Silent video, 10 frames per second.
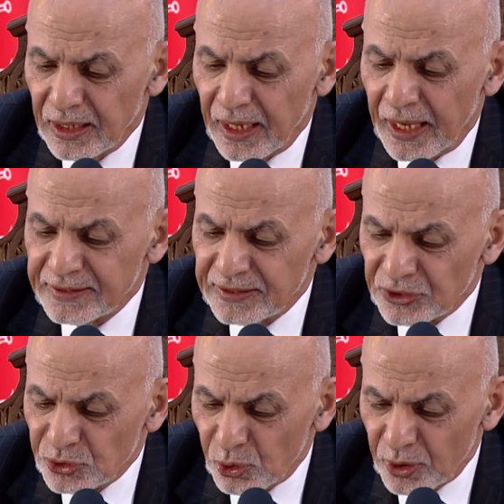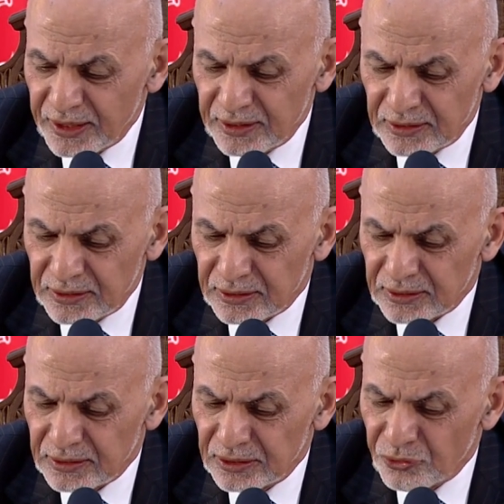has historical
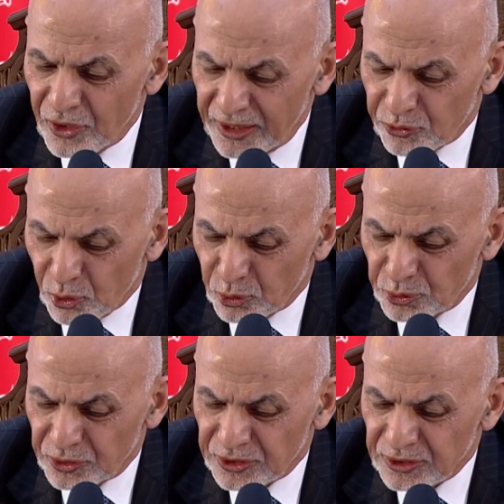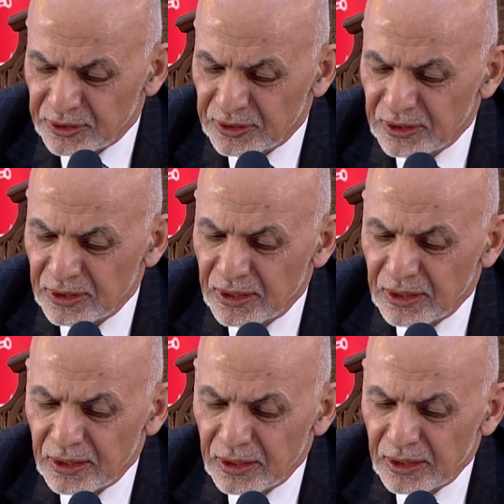trade routes
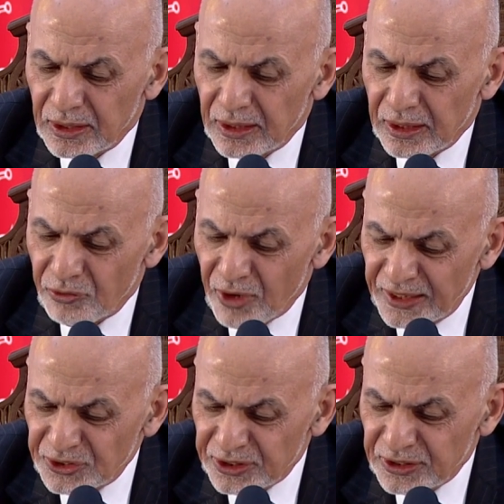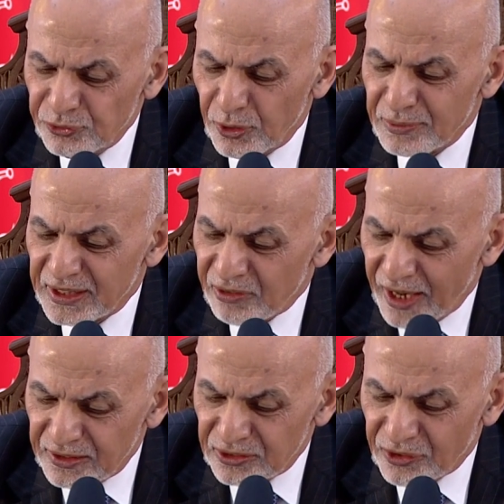ranging from the
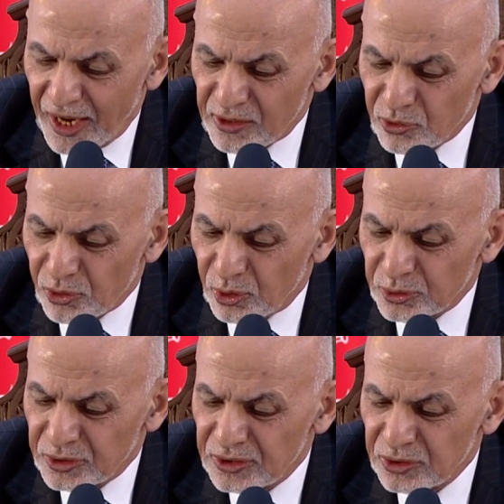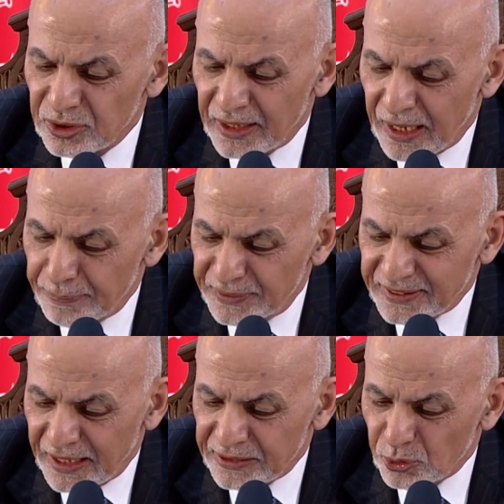Grand Trunk Road to the Lapis
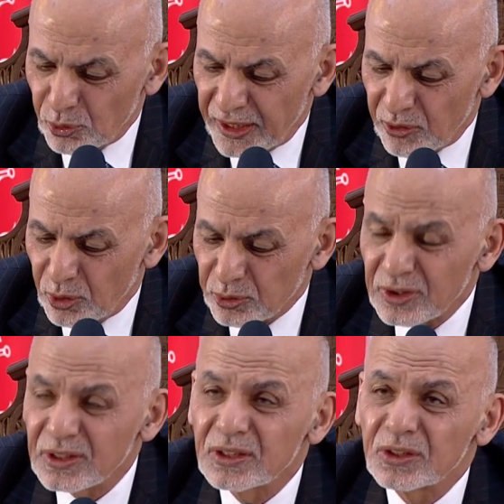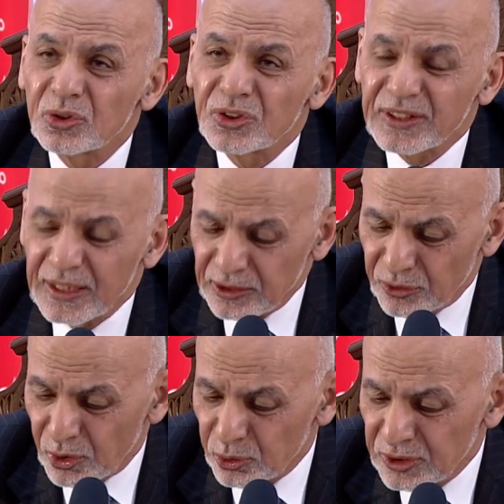Lazuli Road to Silk
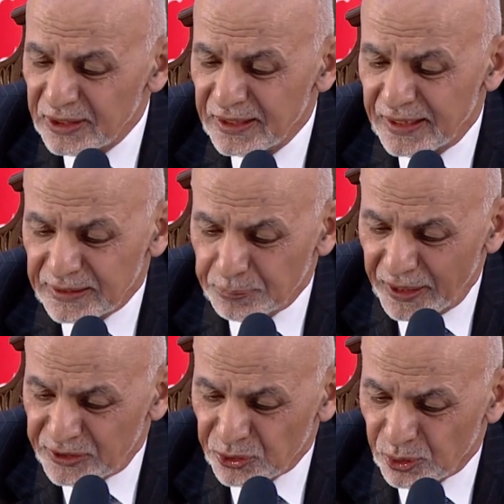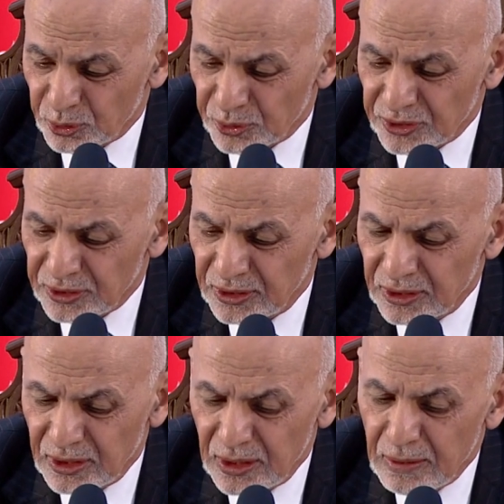Road and Spice Roads
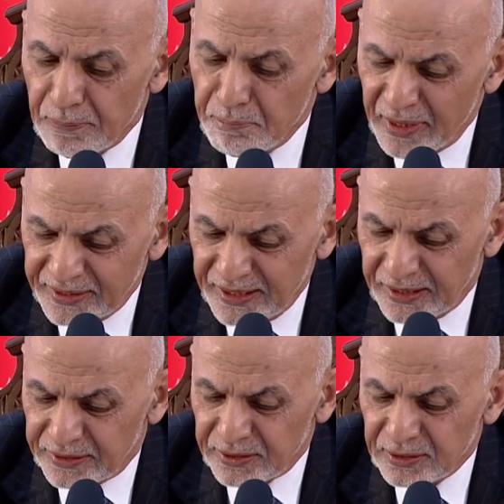met here.